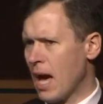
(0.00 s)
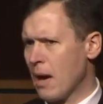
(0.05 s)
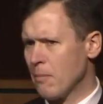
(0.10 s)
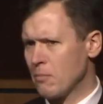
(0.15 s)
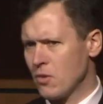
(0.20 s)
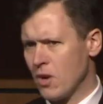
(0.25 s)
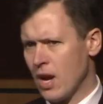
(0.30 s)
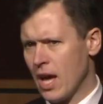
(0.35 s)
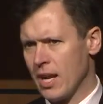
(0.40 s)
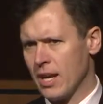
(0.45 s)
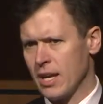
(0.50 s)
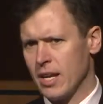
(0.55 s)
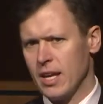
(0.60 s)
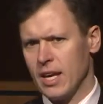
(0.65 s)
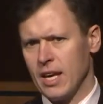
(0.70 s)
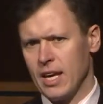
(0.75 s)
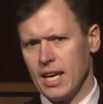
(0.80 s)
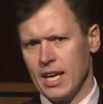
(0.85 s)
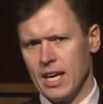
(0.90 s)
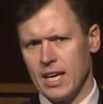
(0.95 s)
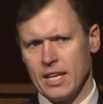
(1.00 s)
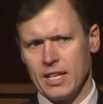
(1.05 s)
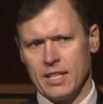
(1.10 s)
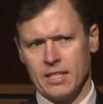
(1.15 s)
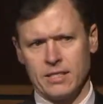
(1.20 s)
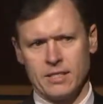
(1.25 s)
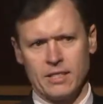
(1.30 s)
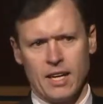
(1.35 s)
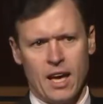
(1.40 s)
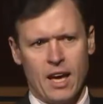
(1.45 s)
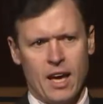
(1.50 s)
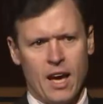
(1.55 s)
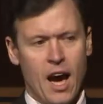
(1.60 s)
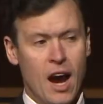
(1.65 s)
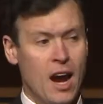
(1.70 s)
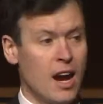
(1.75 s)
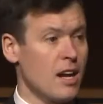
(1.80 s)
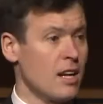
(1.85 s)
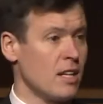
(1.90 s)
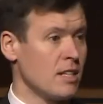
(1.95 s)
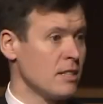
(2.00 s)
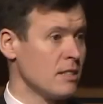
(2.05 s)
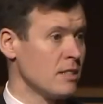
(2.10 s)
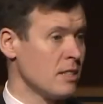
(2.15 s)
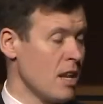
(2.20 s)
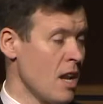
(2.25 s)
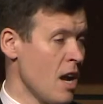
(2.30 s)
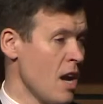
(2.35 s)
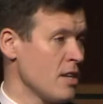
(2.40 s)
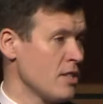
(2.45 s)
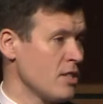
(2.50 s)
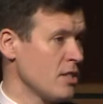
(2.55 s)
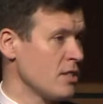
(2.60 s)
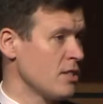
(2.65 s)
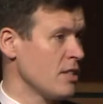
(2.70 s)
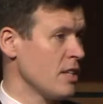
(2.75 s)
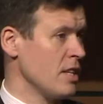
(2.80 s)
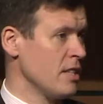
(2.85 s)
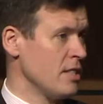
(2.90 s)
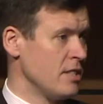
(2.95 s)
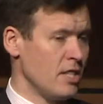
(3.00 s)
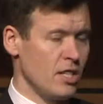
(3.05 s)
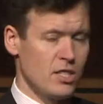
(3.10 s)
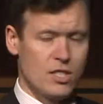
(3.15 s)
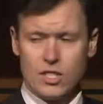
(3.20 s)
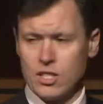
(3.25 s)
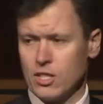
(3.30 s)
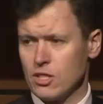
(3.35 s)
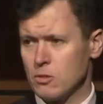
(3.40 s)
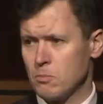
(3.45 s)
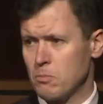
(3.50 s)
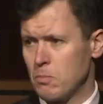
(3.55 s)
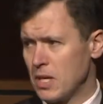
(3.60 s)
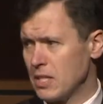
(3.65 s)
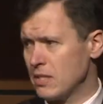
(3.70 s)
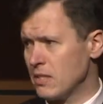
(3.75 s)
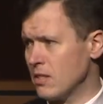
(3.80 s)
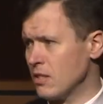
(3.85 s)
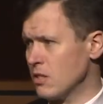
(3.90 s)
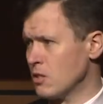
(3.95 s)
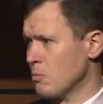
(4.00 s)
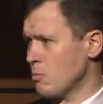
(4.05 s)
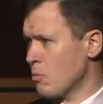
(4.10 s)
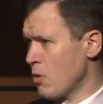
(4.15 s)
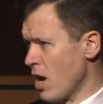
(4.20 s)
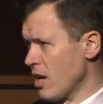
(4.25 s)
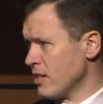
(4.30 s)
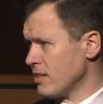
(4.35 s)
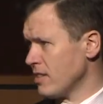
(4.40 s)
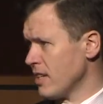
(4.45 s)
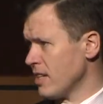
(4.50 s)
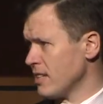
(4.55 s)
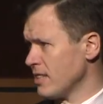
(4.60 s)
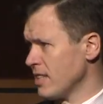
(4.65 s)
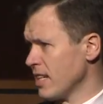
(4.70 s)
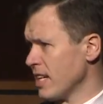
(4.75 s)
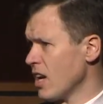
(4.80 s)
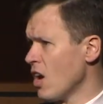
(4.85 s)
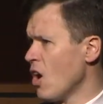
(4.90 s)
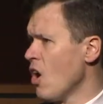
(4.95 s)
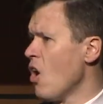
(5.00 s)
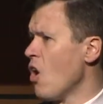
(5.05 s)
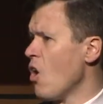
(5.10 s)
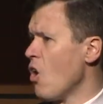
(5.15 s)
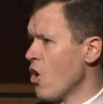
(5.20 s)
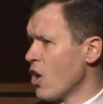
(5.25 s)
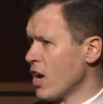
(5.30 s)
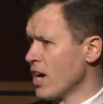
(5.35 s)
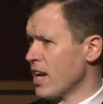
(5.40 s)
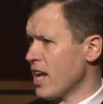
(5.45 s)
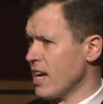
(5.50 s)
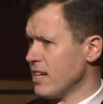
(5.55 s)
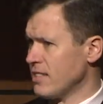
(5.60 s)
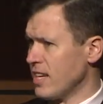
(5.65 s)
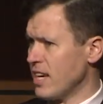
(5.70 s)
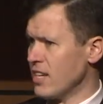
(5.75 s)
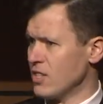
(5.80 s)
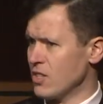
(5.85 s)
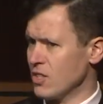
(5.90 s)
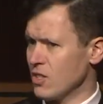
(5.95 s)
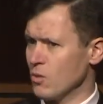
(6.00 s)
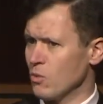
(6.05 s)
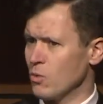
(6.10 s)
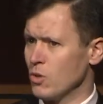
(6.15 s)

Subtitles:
Abtran is Ireland's largest indigenous business processing organization,